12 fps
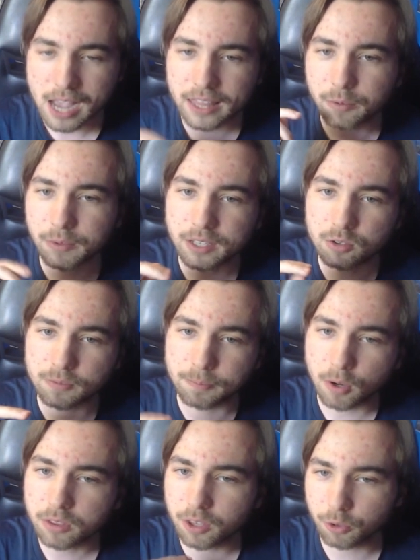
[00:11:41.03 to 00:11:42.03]
and then we use
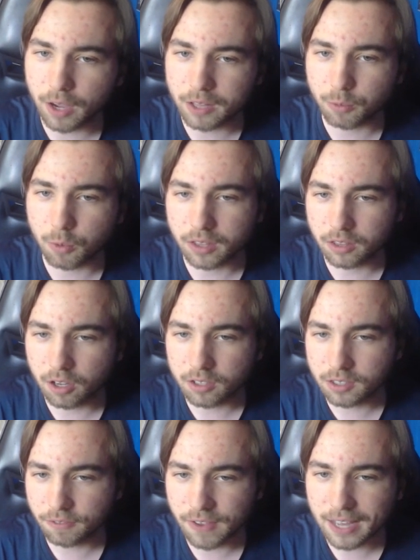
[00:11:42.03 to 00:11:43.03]
both the grade 1
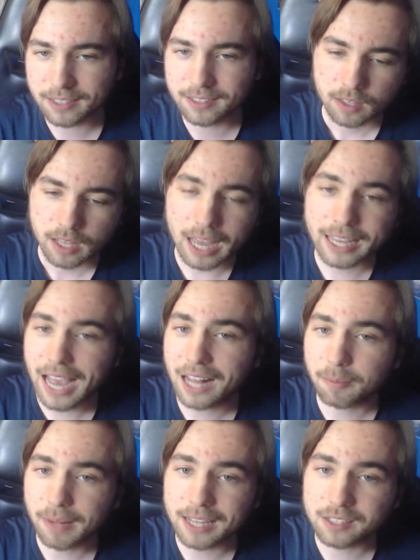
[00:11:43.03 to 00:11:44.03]
dolls effects and
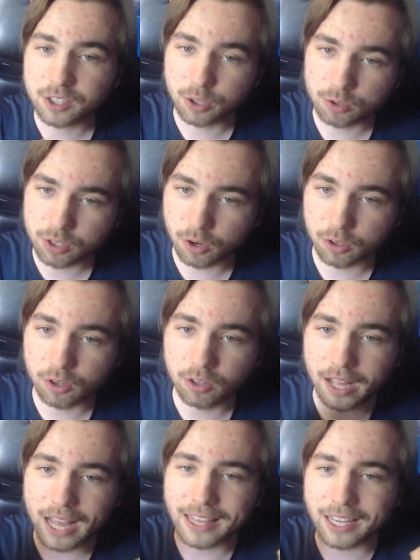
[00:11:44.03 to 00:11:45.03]
Counter Blast 2
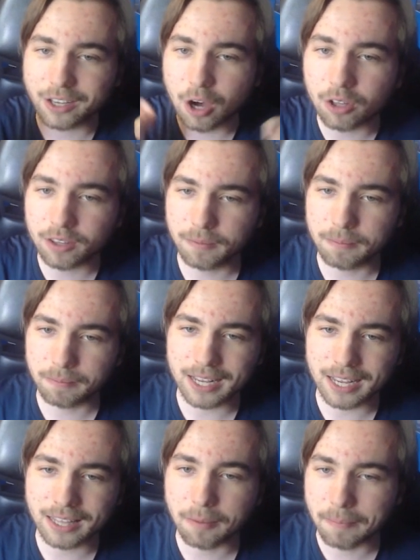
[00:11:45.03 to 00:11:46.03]
total, and then call them
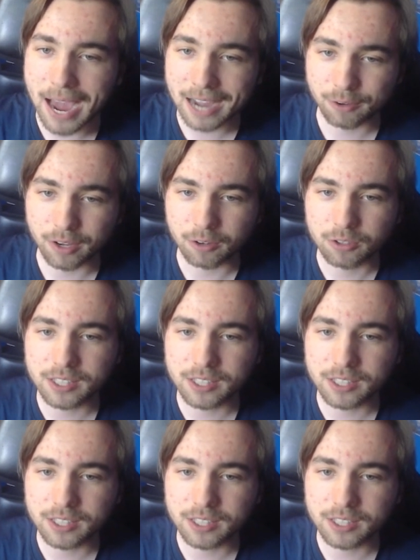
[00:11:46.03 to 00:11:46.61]
in the back row.